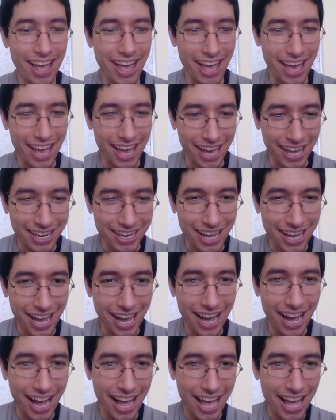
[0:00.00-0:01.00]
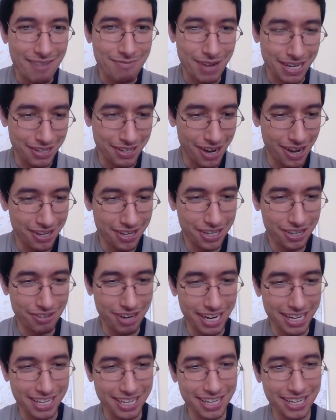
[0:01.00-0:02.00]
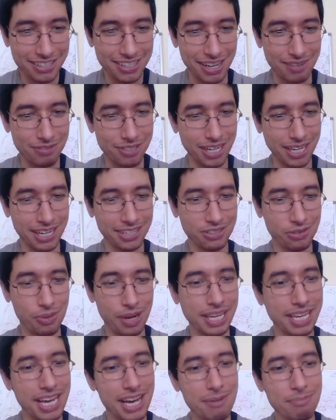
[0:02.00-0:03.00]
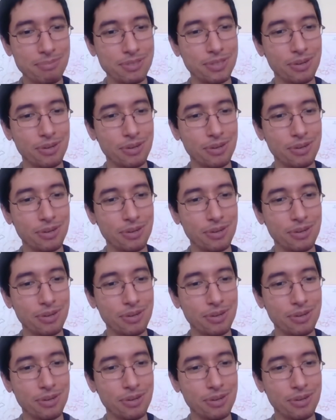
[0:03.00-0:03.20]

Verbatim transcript: And I have my daughter right here that I'm trying to wake up.